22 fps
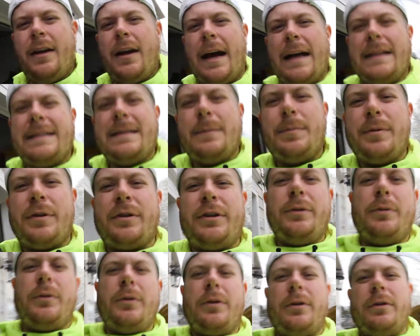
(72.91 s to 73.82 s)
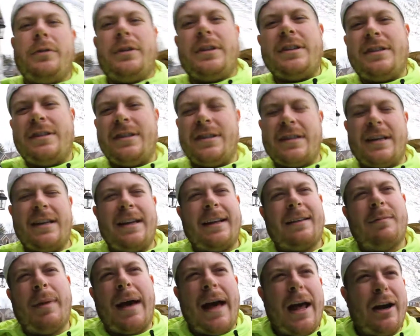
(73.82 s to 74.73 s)
I typically will just
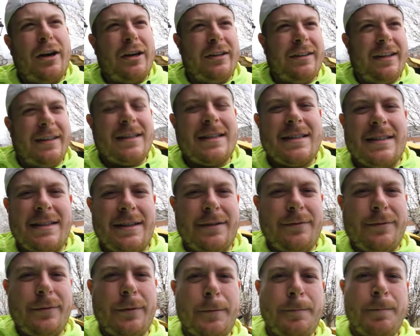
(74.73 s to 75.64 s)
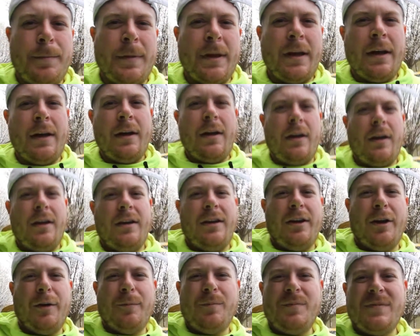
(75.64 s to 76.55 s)
disconnect the battery and let it sit for
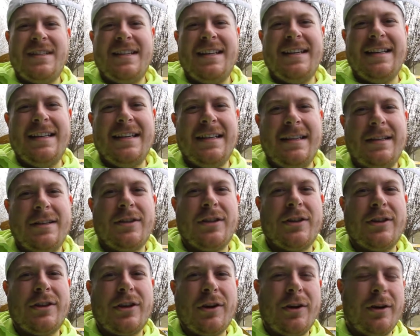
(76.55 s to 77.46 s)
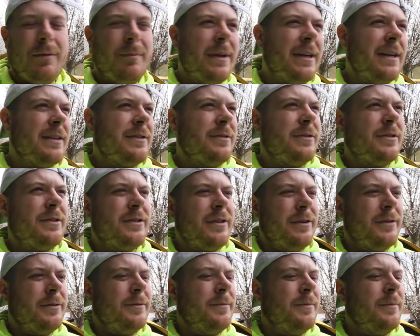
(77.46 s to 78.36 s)
10 to 30 minutes or
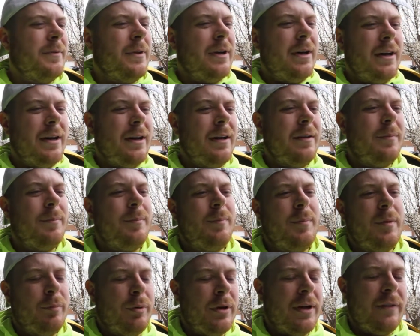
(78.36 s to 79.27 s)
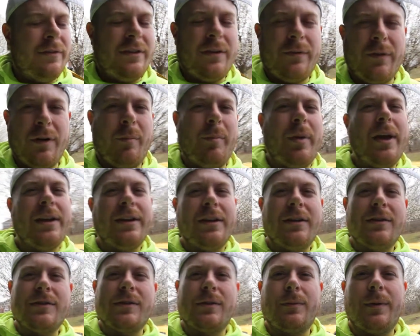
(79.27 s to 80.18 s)
so. People have different
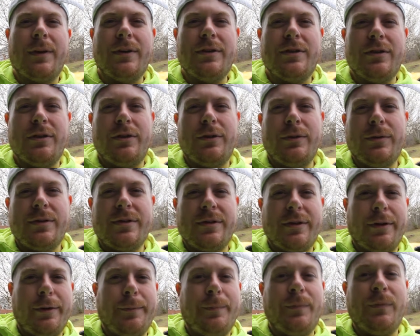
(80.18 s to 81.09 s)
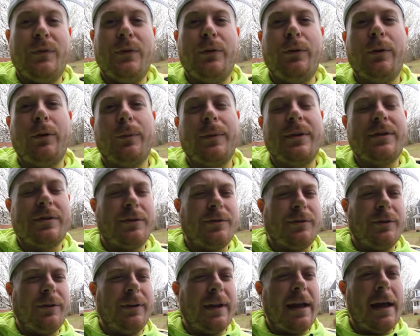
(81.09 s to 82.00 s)
opinions on what you should do, so do your own
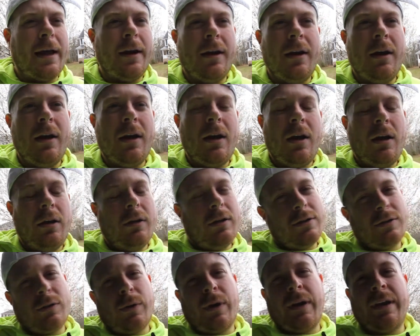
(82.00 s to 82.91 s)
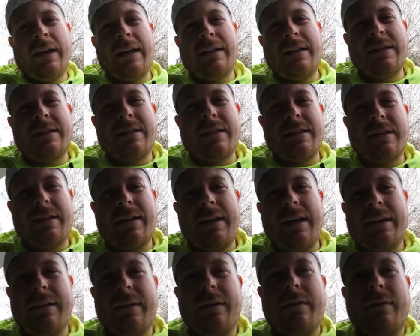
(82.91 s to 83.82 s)
research on that. Let's go ahead and get this
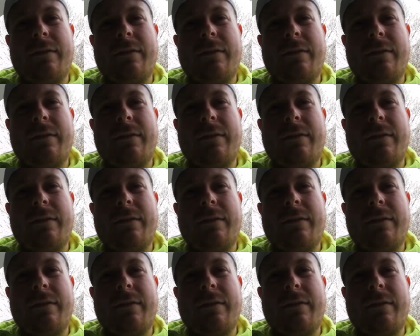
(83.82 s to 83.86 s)
disconnected.